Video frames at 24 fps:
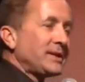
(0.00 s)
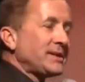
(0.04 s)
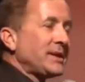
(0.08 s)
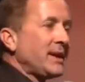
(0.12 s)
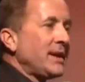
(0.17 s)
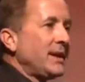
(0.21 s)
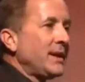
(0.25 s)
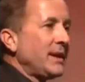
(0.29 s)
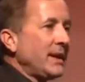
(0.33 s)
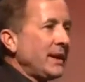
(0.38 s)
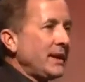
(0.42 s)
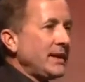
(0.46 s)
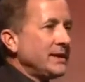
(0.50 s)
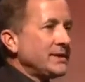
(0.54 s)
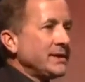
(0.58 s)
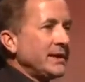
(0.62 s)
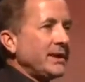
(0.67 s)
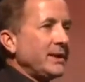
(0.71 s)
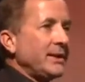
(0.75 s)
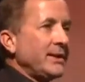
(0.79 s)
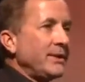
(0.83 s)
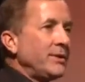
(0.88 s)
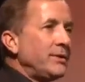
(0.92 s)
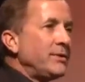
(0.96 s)

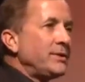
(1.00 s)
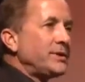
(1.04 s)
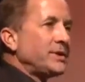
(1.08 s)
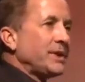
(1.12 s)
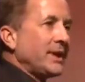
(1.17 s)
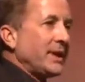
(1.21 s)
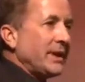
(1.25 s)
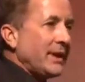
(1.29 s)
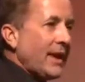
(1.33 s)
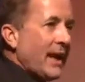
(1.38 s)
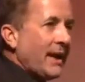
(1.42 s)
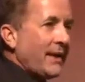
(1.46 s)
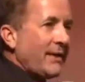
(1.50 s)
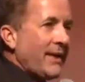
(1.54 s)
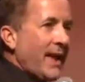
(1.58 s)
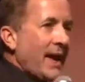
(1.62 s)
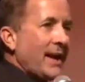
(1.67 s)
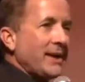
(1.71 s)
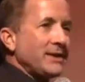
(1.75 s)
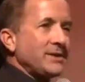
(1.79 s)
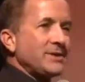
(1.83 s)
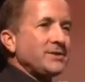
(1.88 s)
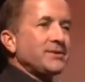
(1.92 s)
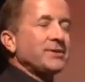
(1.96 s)
is an illusion. None of
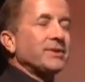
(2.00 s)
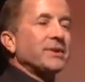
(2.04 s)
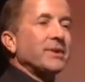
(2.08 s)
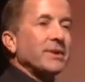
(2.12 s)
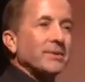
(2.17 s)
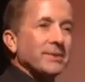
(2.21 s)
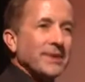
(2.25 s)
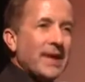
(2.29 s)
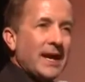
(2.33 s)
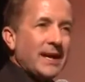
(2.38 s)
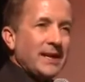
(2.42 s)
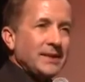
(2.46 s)
that is true.